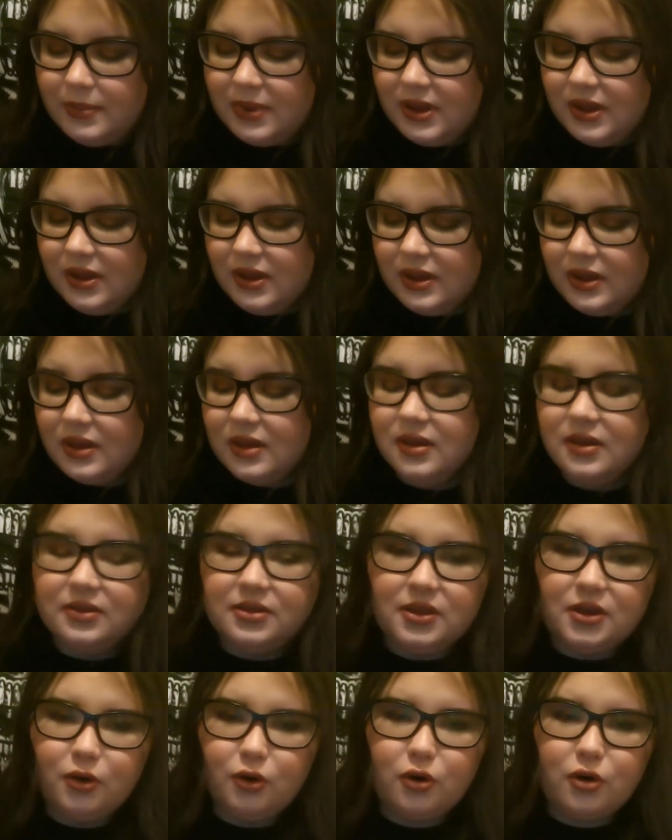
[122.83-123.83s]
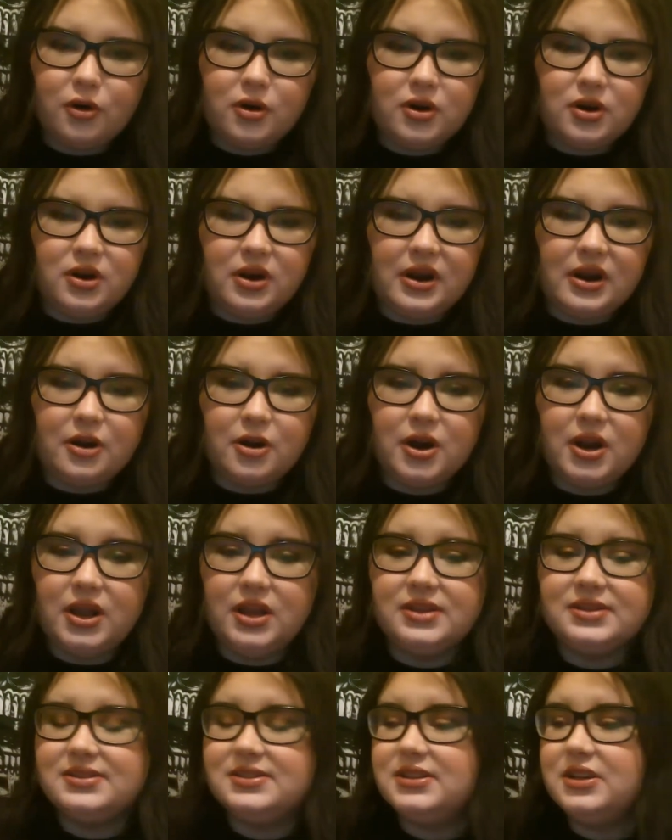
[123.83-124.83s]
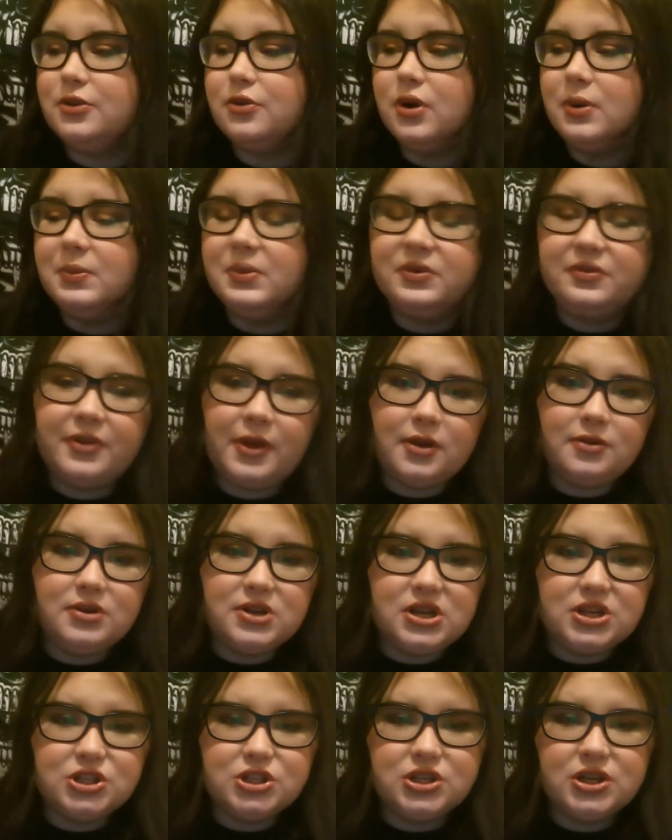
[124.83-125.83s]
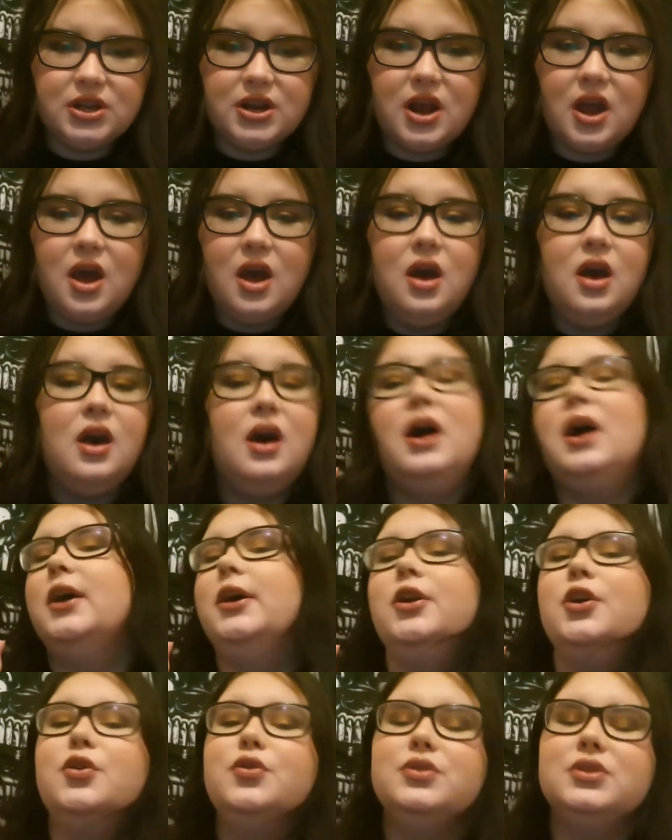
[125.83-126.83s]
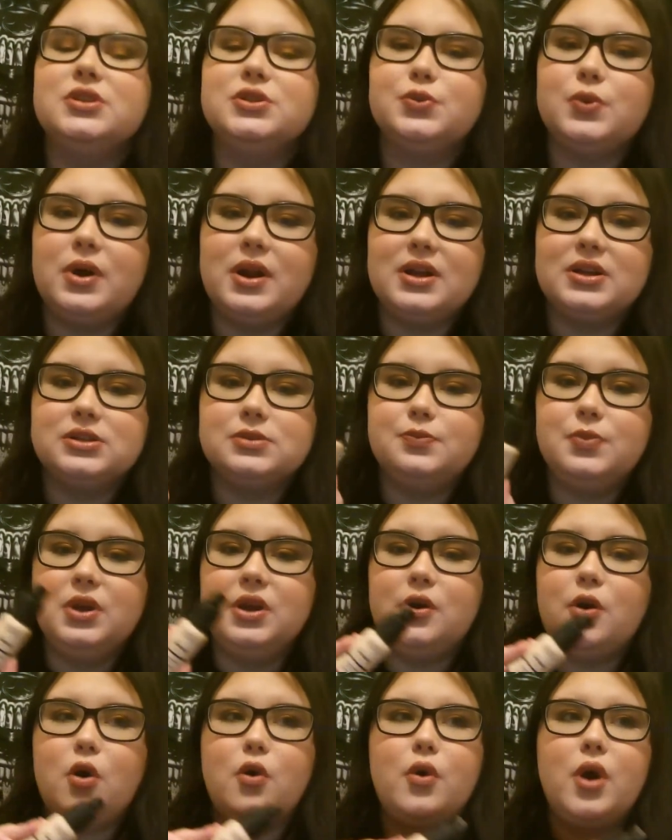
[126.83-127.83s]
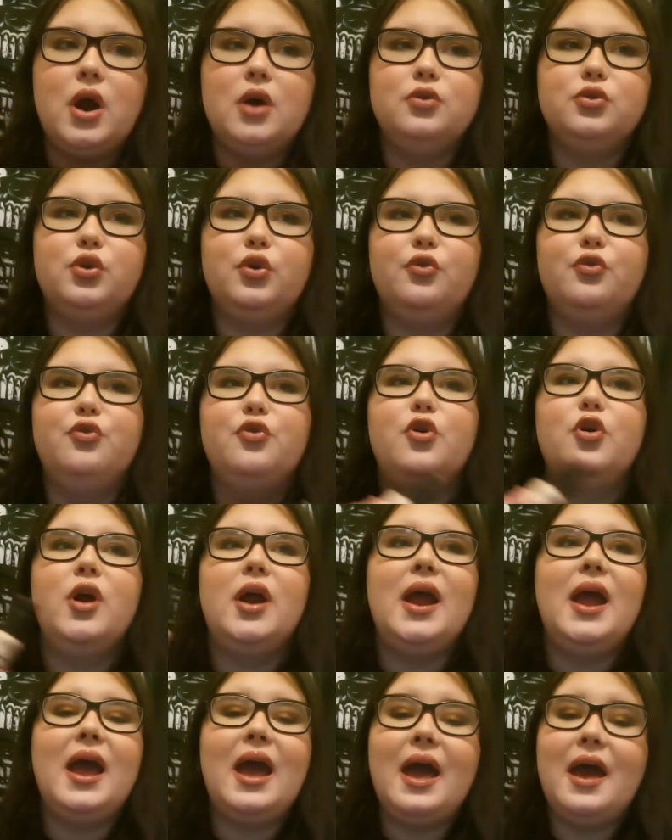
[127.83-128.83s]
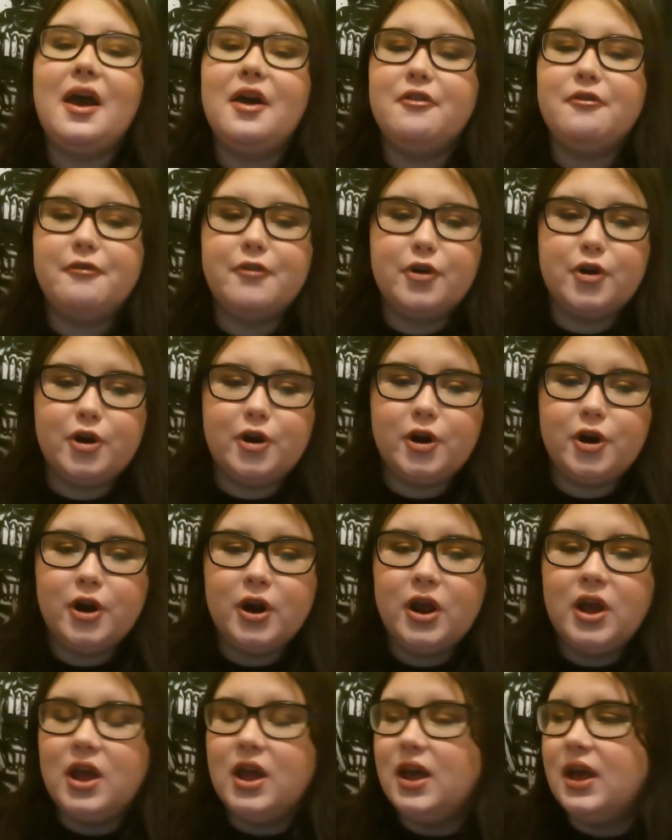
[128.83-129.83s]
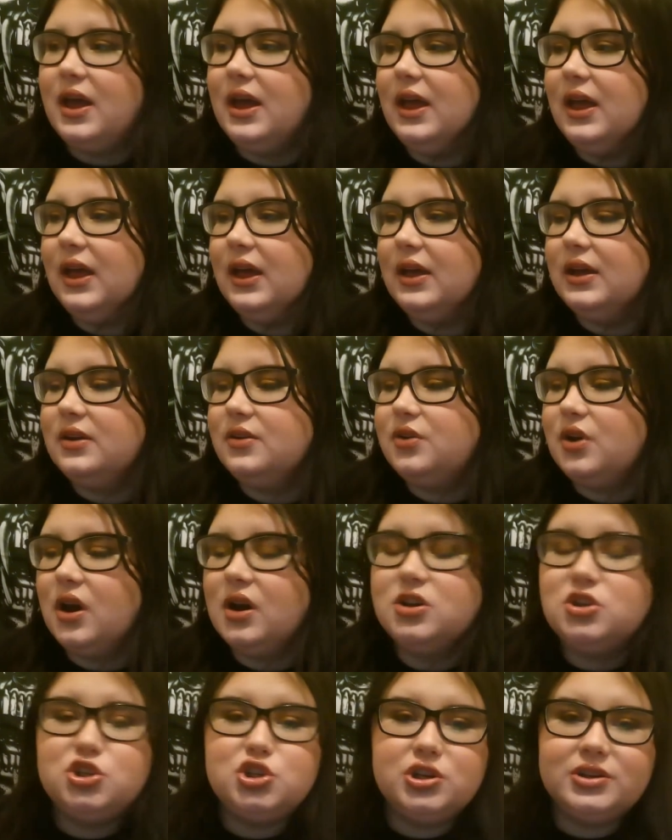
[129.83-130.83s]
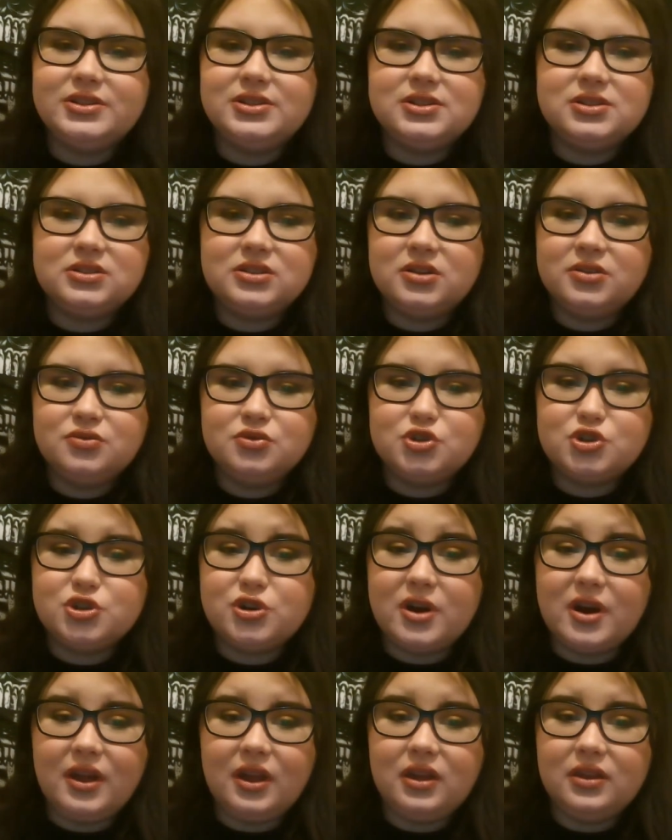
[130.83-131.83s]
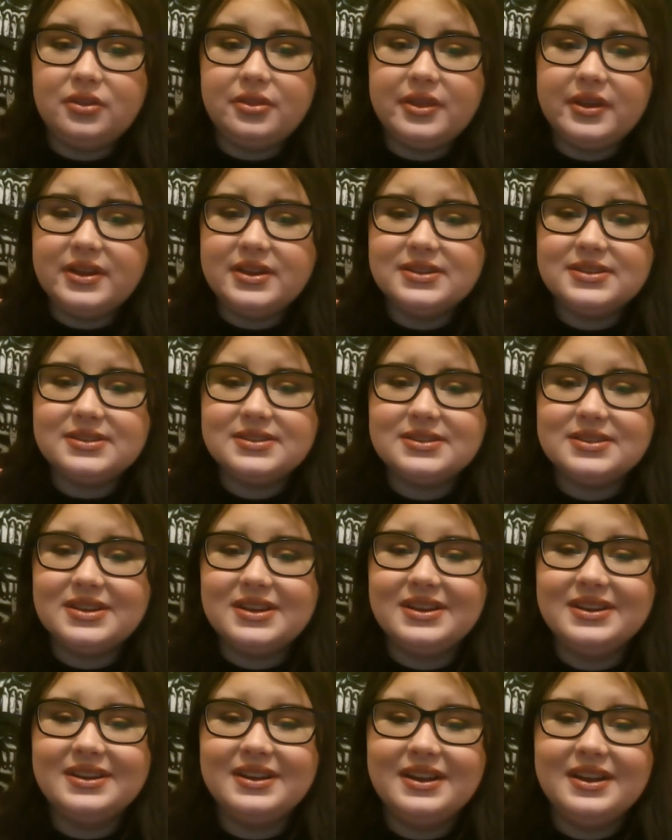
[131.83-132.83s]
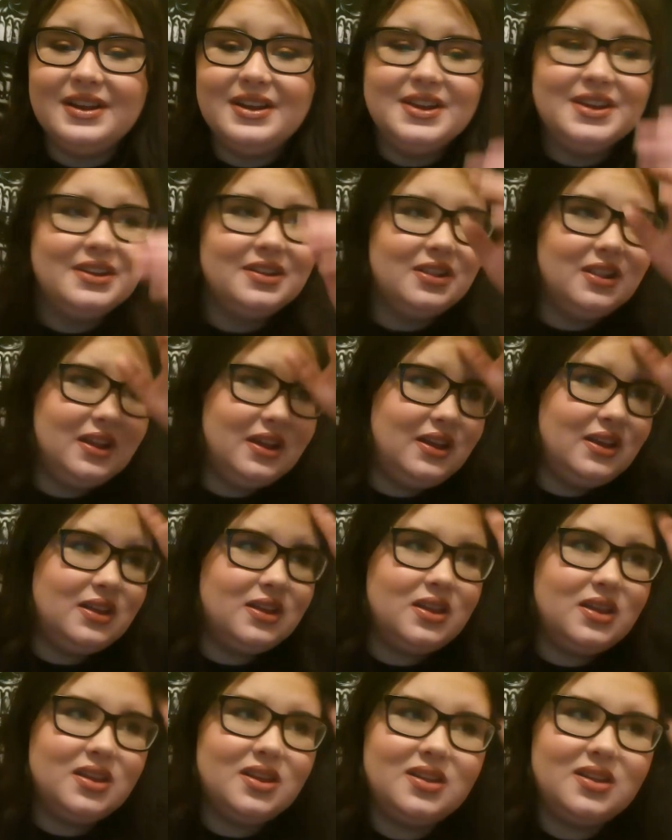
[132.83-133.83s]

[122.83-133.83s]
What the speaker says: being the Ordinary Serum Foundation. I know this one has been around forever, and I just tried this. Like,